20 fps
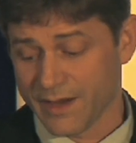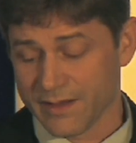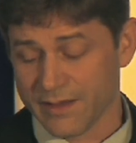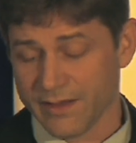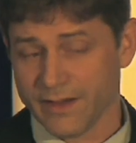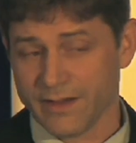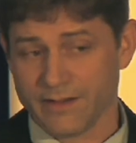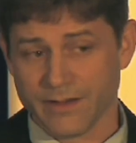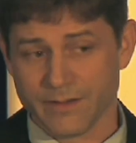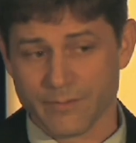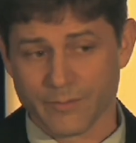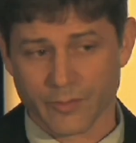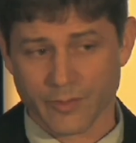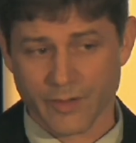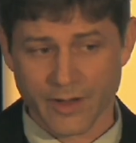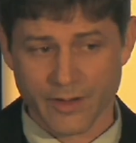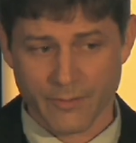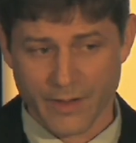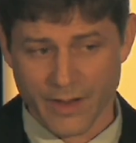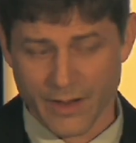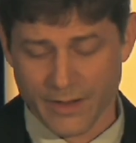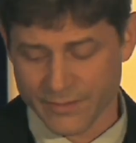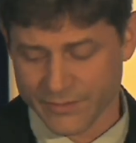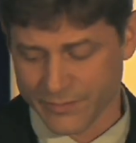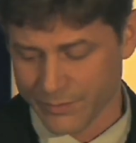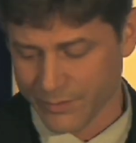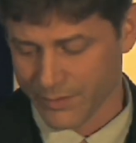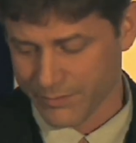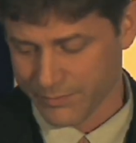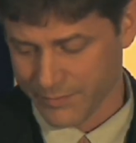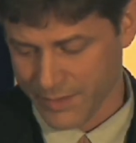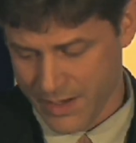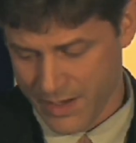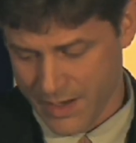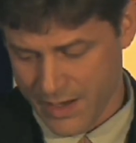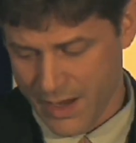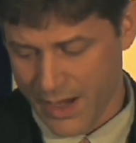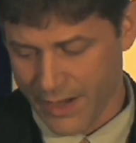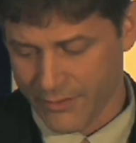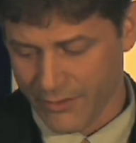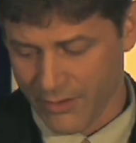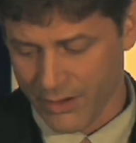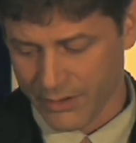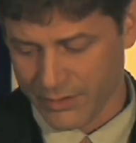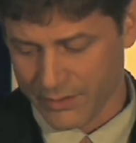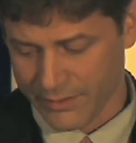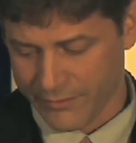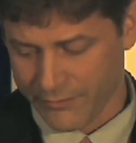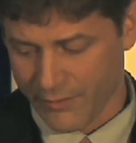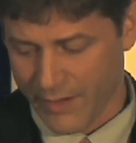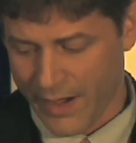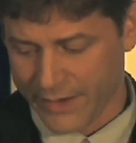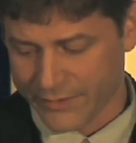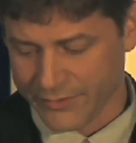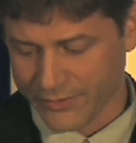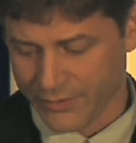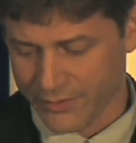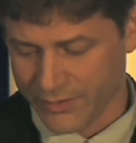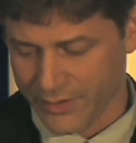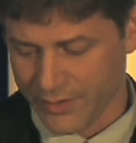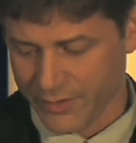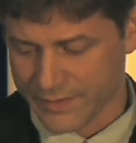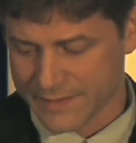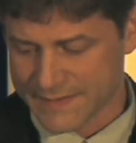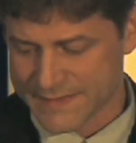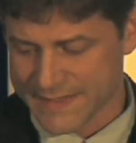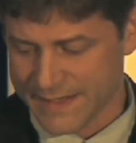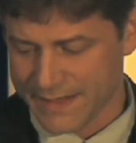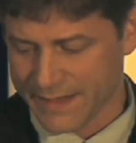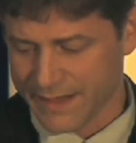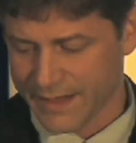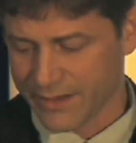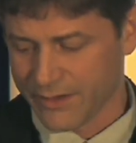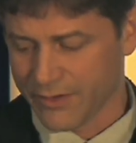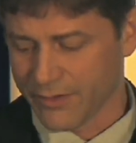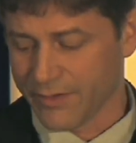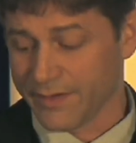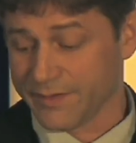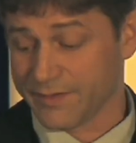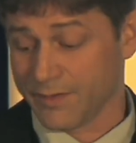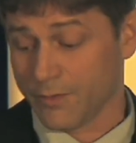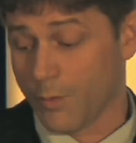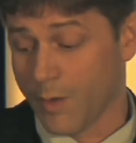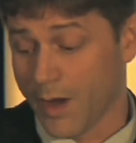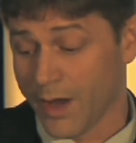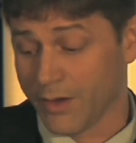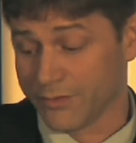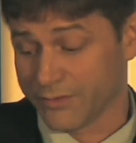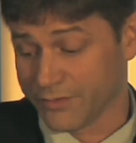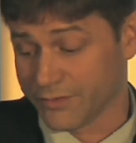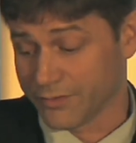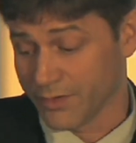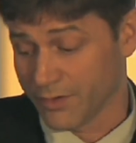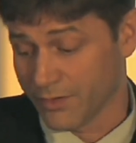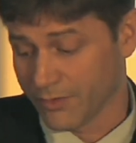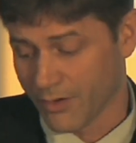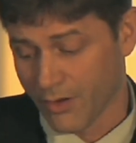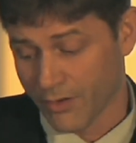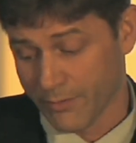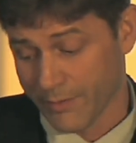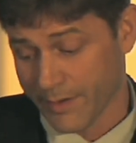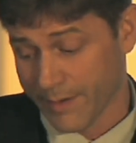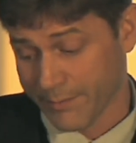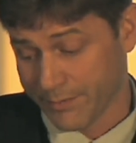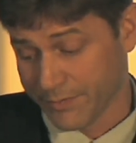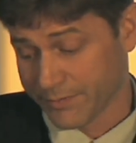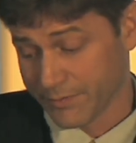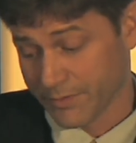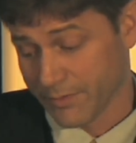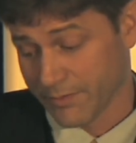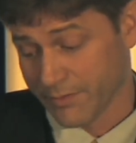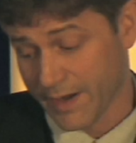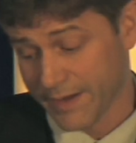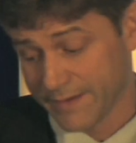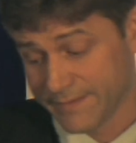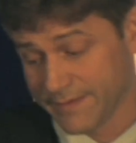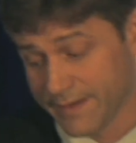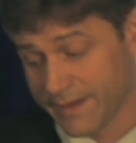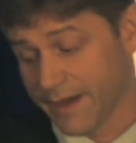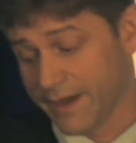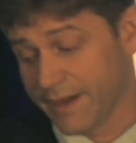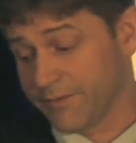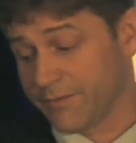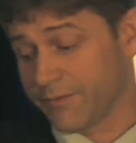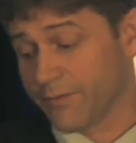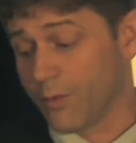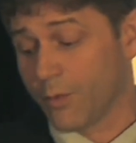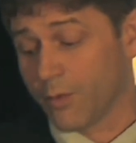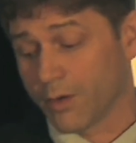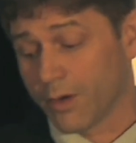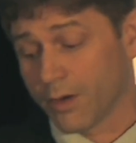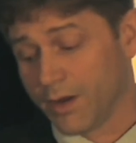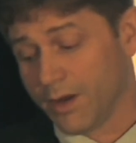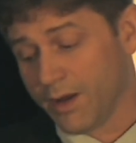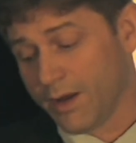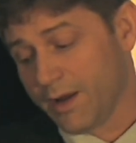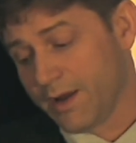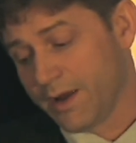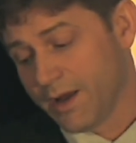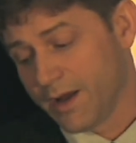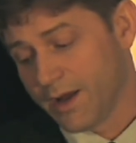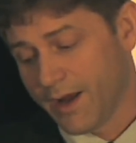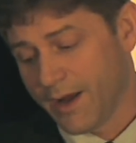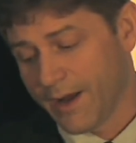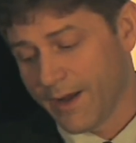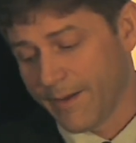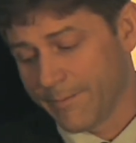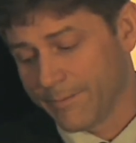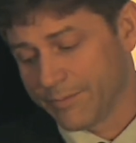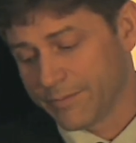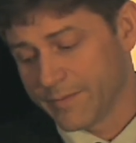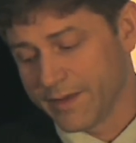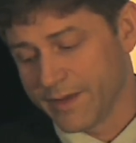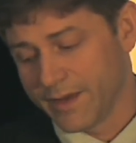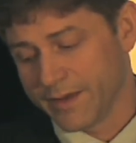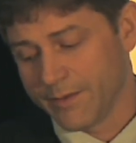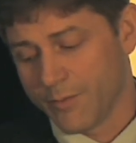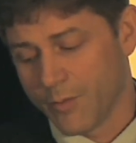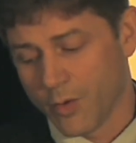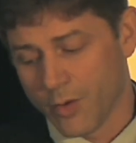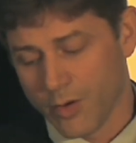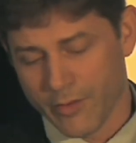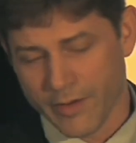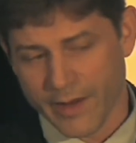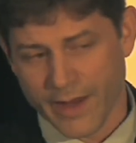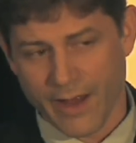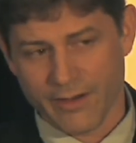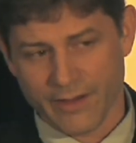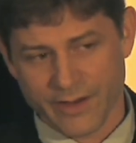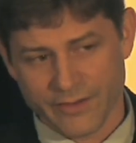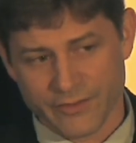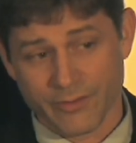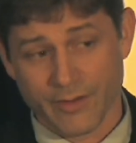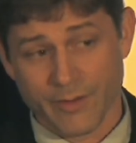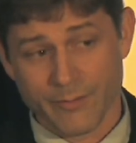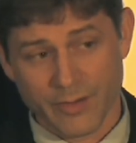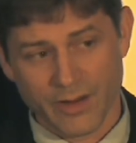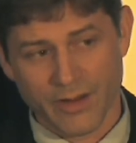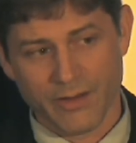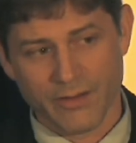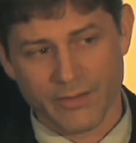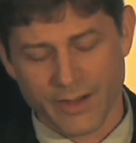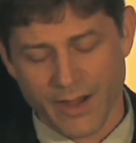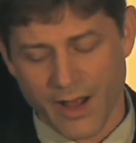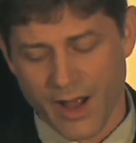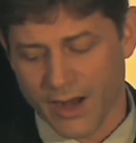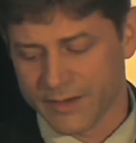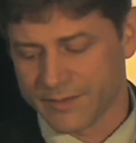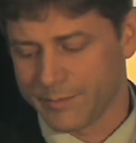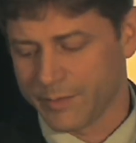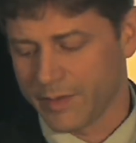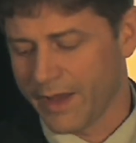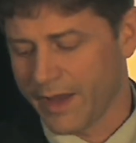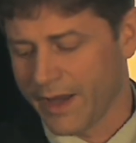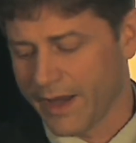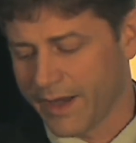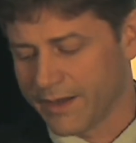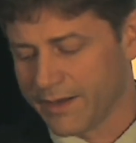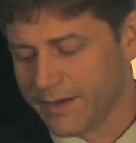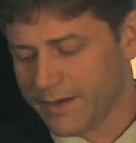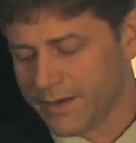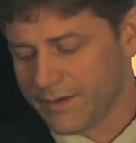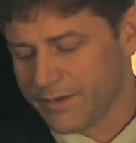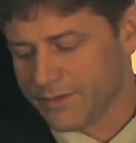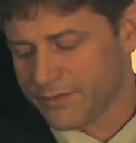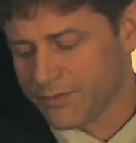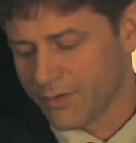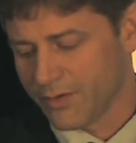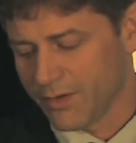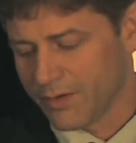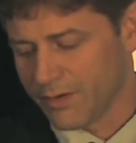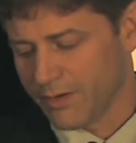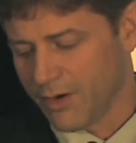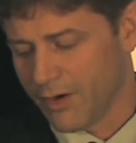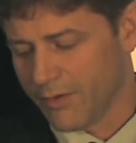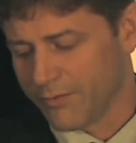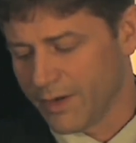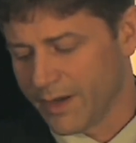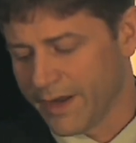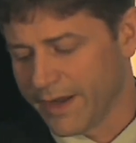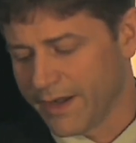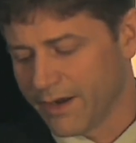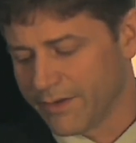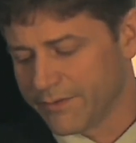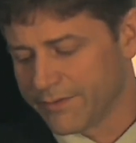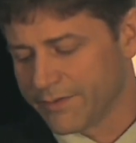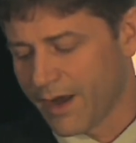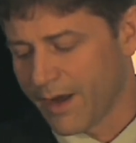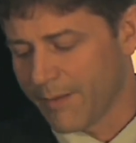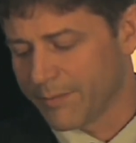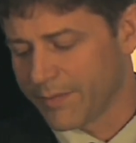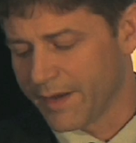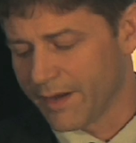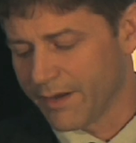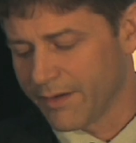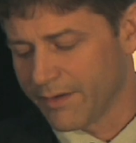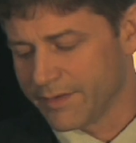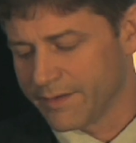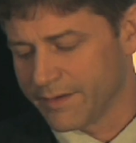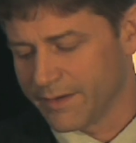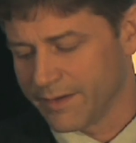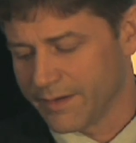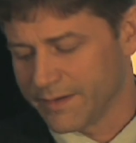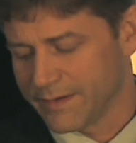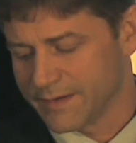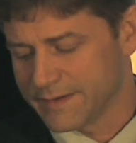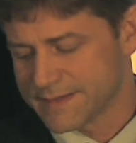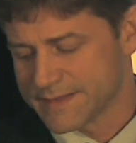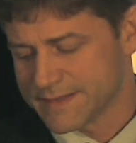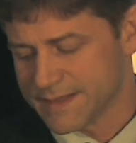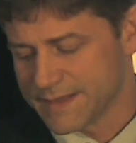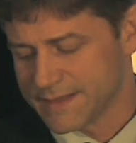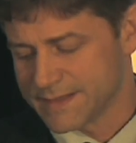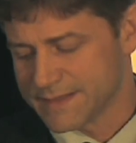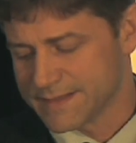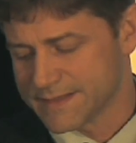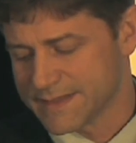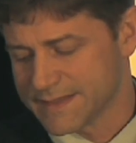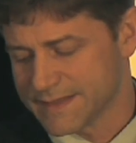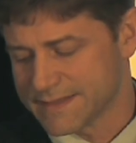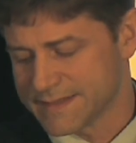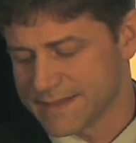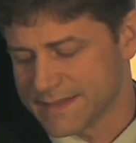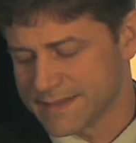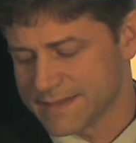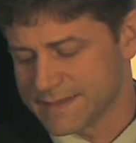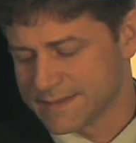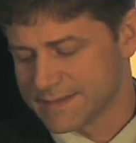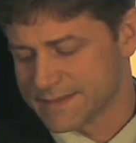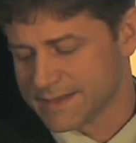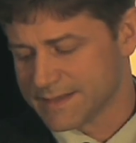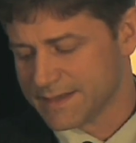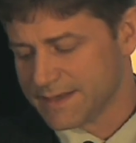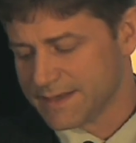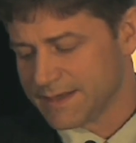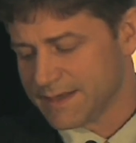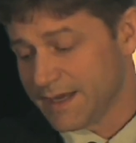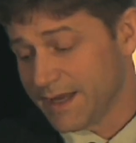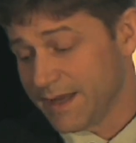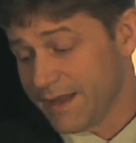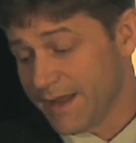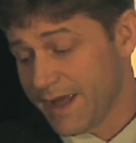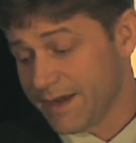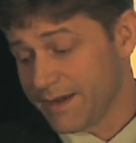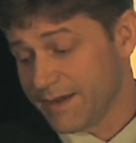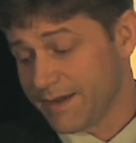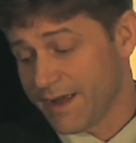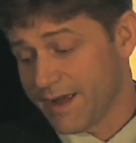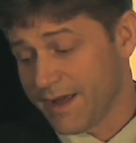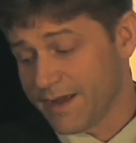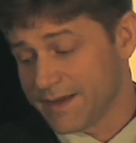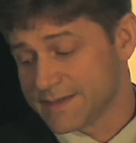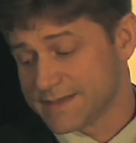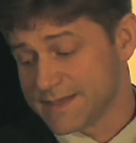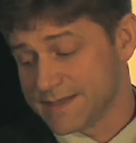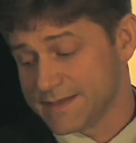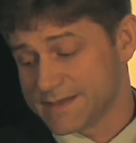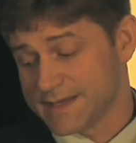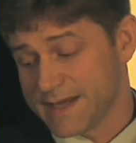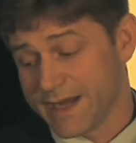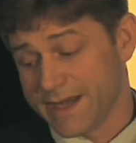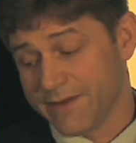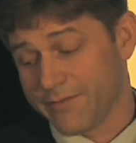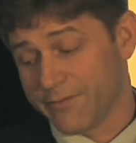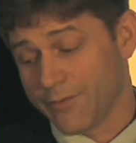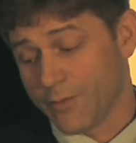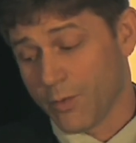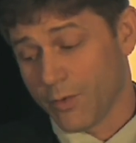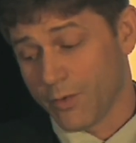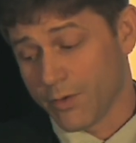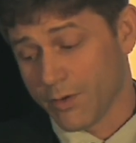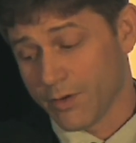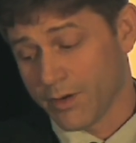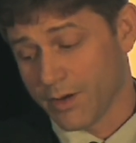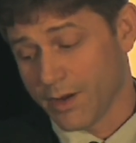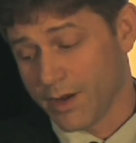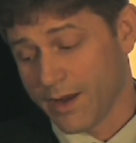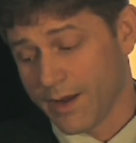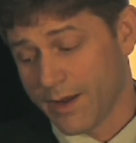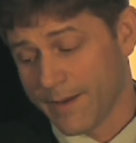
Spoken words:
Clinton and Berea wells were hydraulically fractured, and you can see the increase in wells drilled all the way up through 1984. And then the Morrow County Trempealeau, the Knox play, sort of overlaid on top there in the 60s. And then since '84,